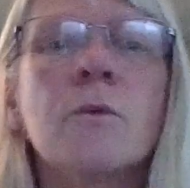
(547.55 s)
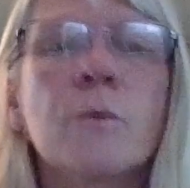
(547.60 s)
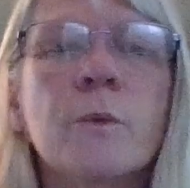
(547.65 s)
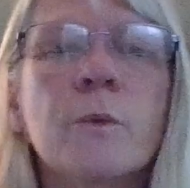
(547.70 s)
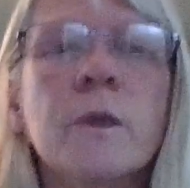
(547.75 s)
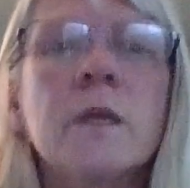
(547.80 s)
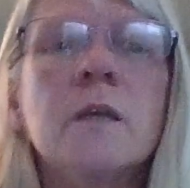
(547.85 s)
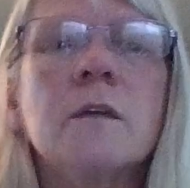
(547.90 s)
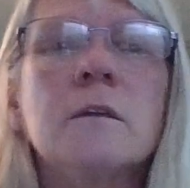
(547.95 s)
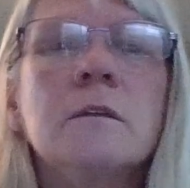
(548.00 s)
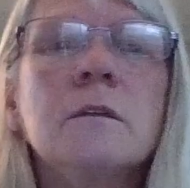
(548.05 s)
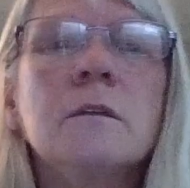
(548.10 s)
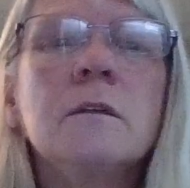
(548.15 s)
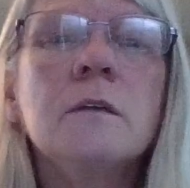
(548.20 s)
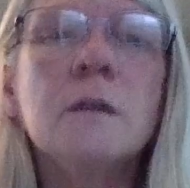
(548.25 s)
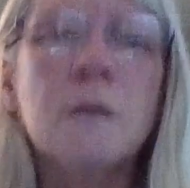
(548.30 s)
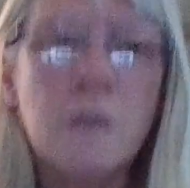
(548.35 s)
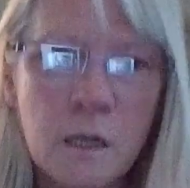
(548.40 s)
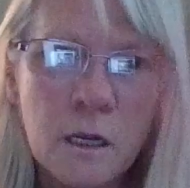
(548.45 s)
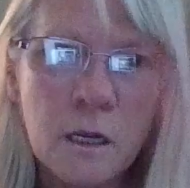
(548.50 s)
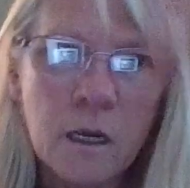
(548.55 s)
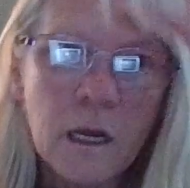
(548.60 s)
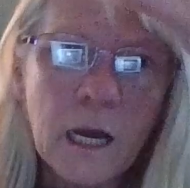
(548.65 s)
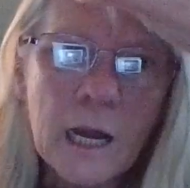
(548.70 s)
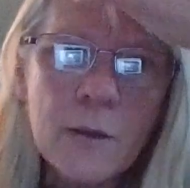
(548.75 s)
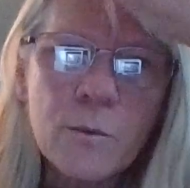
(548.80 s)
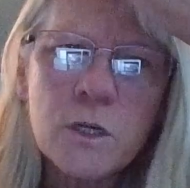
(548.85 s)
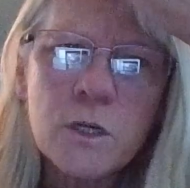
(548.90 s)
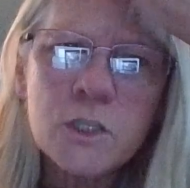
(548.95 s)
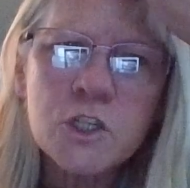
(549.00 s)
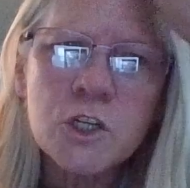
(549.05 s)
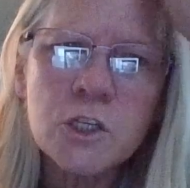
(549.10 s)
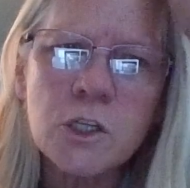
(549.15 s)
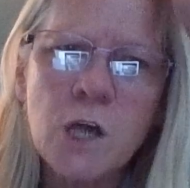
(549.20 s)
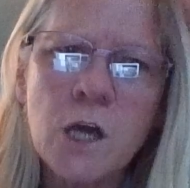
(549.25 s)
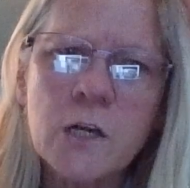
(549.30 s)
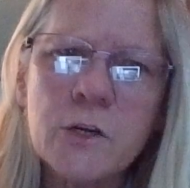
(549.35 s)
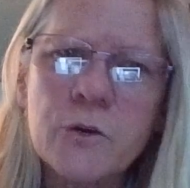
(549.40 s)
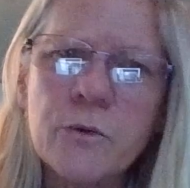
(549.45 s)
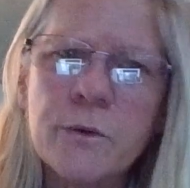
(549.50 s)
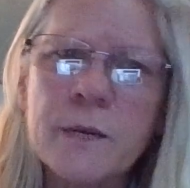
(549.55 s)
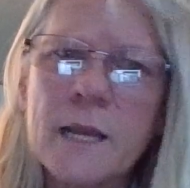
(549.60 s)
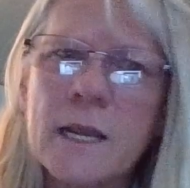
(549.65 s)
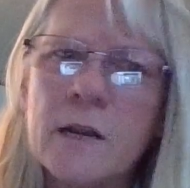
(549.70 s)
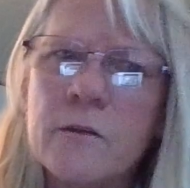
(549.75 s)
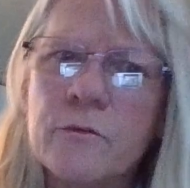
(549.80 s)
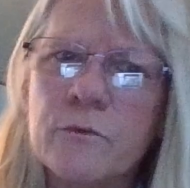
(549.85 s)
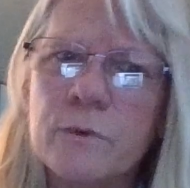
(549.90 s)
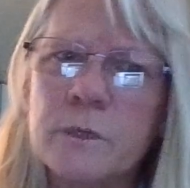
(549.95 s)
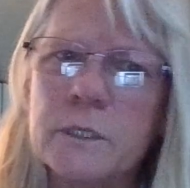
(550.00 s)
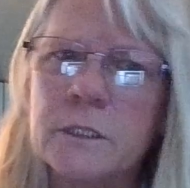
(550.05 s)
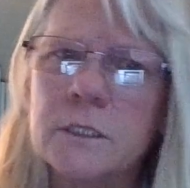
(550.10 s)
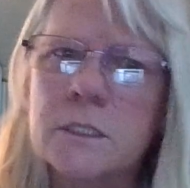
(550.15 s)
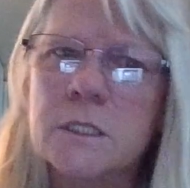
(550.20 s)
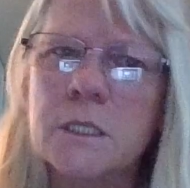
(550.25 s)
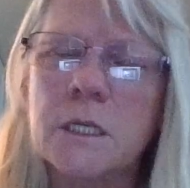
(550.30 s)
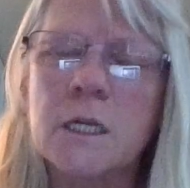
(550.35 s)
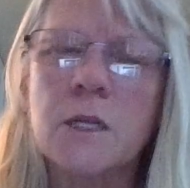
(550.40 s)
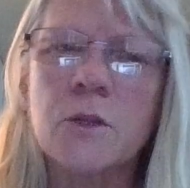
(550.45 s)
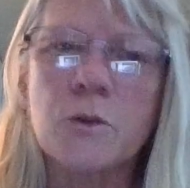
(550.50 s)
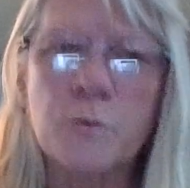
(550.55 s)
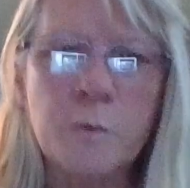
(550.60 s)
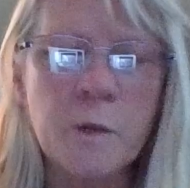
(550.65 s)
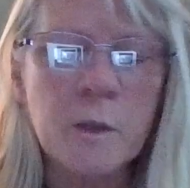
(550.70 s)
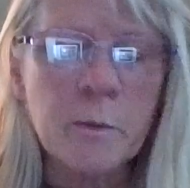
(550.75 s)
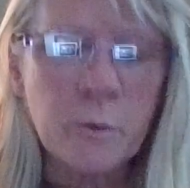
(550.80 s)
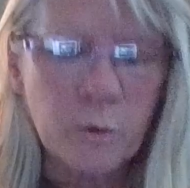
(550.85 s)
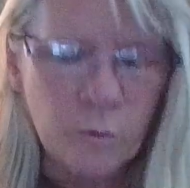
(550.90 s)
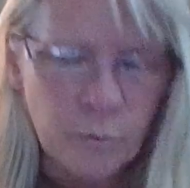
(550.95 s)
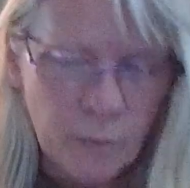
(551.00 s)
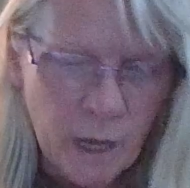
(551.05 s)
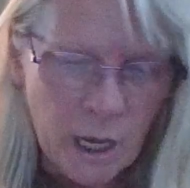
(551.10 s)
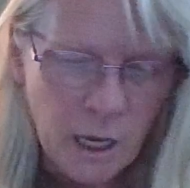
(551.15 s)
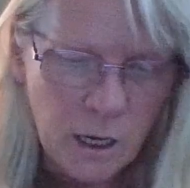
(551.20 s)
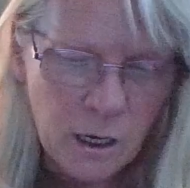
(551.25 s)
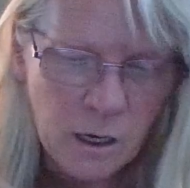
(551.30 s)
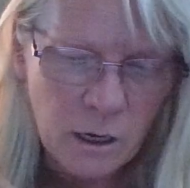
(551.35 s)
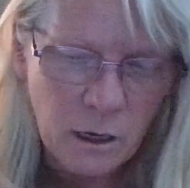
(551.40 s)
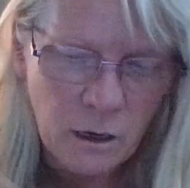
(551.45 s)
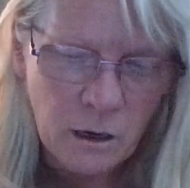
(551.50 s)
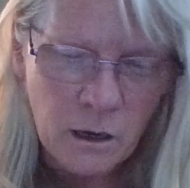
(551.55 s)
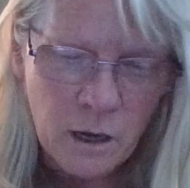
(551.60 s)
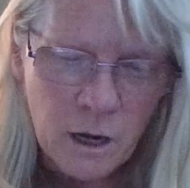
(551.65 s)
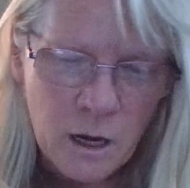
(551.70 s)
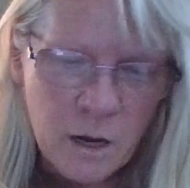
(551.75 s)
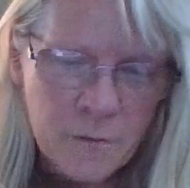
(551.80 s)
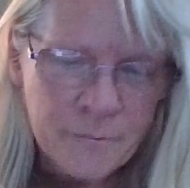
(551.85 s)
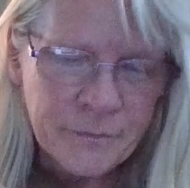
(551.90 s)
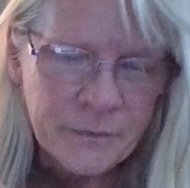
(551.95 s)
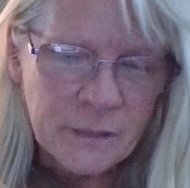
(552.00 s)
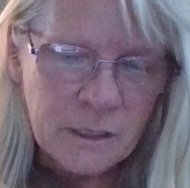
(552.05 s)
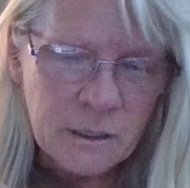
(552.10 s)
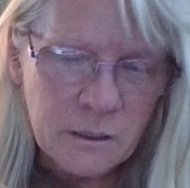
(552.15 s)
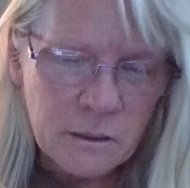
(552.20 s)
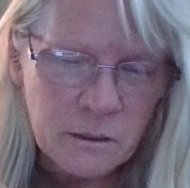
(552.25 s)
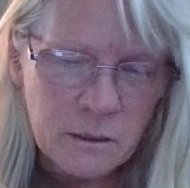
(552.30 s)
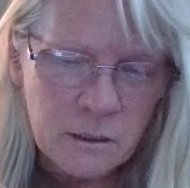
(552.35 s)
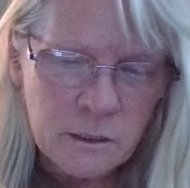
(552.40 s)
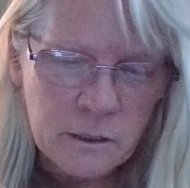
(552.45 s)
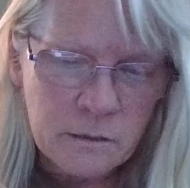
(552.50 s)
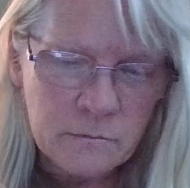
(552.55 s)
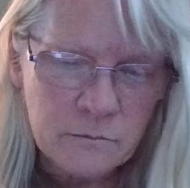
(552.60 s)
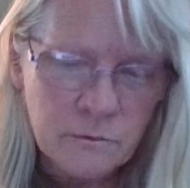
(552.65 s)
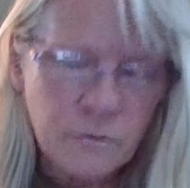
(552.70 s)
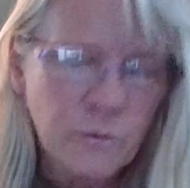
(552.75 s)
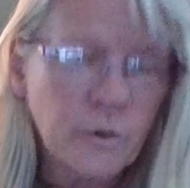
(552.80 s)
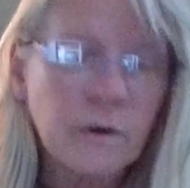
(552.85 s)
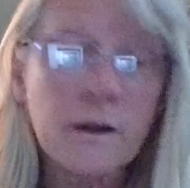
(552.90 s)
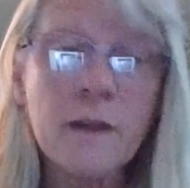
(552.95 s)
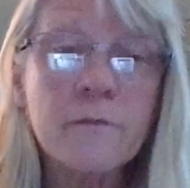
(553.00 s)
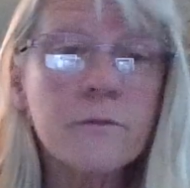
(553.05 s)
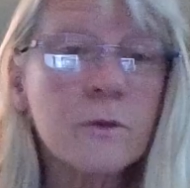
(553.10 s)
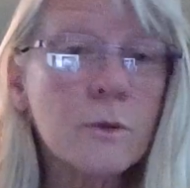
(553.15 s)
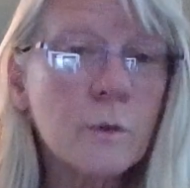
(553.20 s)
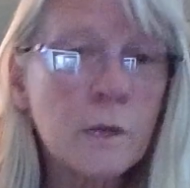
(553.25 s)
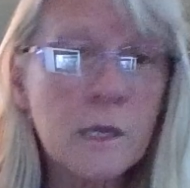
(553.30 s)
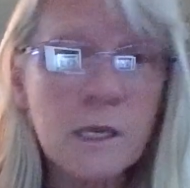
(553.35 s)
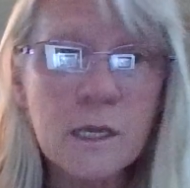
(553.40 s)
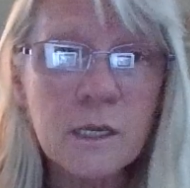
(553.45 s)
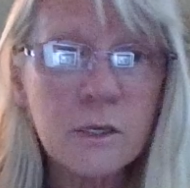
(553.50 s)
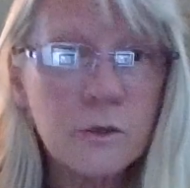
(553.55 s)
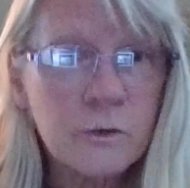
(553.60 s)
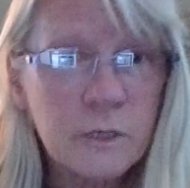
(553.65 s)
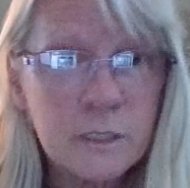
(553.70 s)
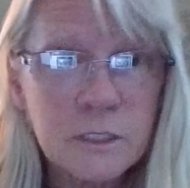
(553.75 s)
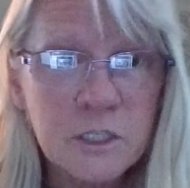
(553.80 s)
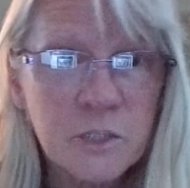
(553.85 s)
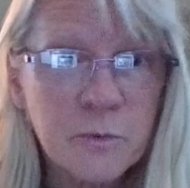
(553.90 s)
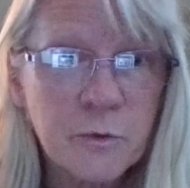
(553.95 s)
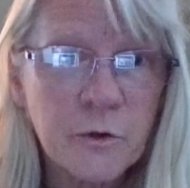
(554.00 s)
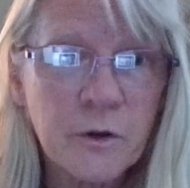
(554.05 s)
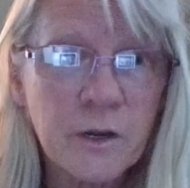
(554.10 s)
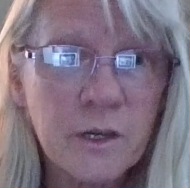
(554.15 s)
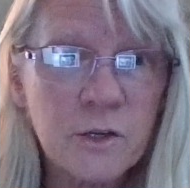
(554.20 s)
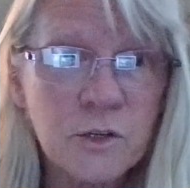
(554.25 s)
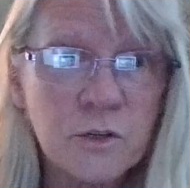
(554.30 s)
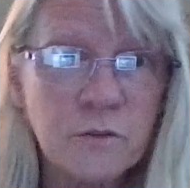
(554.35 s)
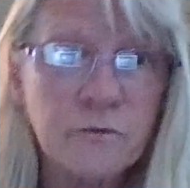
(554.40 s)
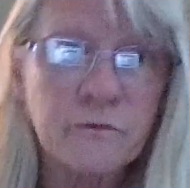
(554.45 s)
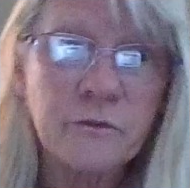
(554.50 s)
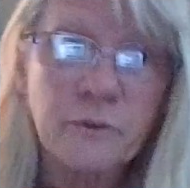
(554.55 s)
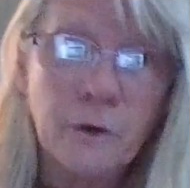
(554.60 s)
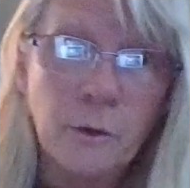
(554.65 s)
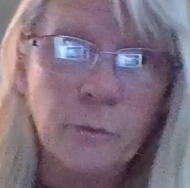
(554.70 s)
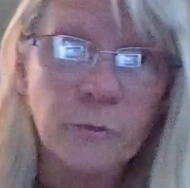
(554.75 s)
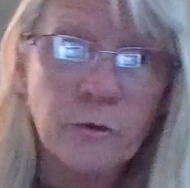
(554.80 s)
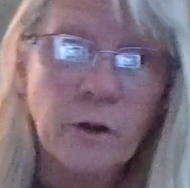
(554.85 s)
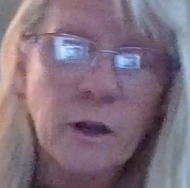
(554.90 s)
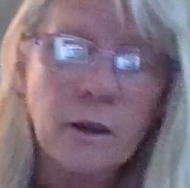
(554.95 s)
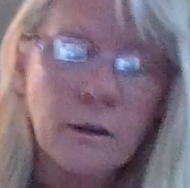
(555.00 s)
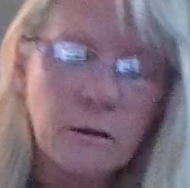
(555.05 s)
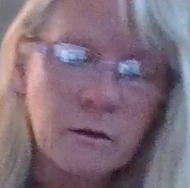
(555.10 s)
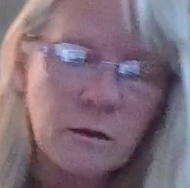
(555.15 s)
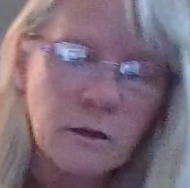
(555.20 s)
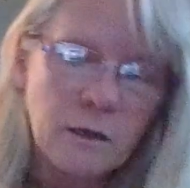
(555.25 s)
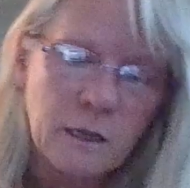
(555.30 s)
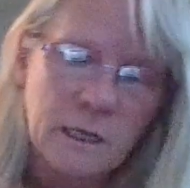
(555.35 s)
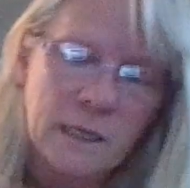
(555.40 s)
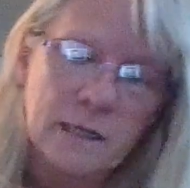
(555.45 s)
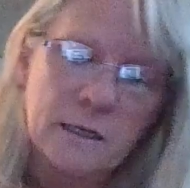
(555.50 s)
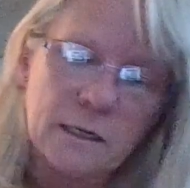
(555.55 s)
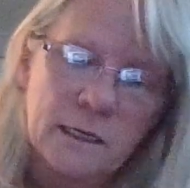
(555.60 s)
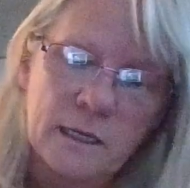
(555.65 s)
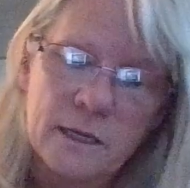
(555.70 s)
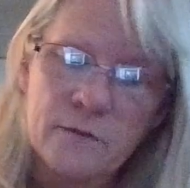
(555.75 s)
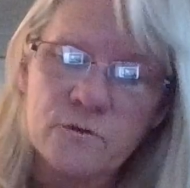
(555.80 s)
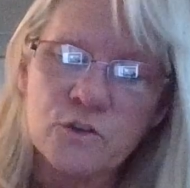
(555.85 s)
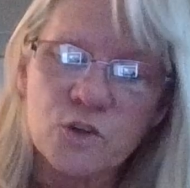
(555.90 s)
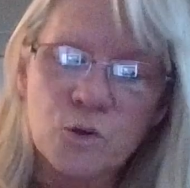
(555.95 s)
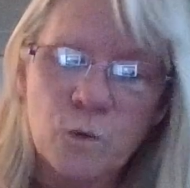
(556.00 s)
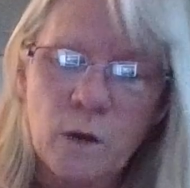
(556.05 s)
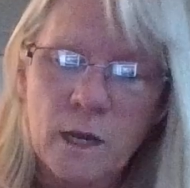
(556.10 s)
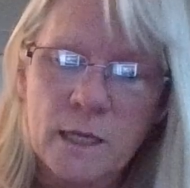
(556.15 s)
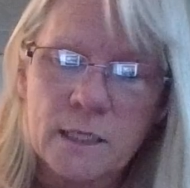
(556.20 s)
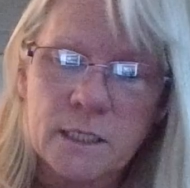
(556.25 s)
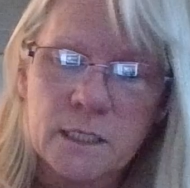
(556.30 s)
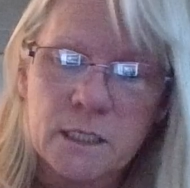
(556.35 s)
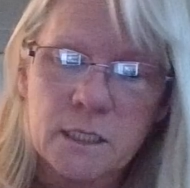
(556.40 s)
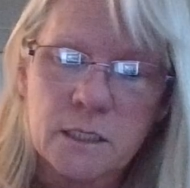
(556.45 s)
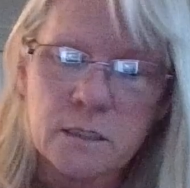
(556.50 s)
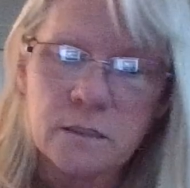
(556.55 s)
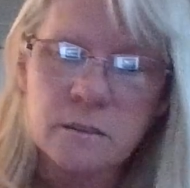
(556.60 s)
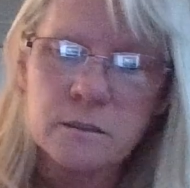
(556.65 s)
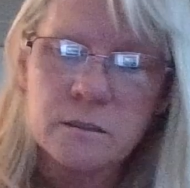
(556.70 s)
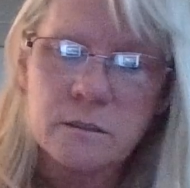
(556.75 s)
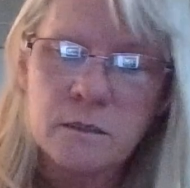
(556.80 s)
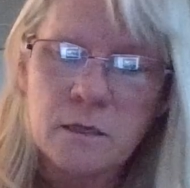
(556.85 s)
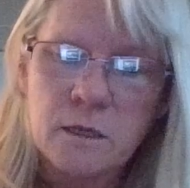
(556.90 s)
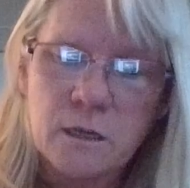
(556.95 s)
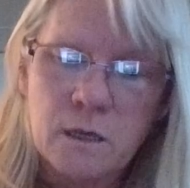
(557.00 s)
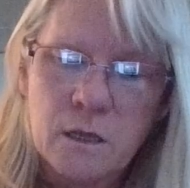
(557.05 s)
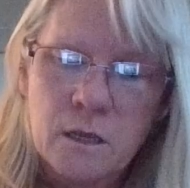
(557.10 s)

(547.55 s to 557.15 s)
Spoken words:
reel. I watch a lot of creative reels that other people make, and wherever you can get your inspiration from, right? And it gives you ideas.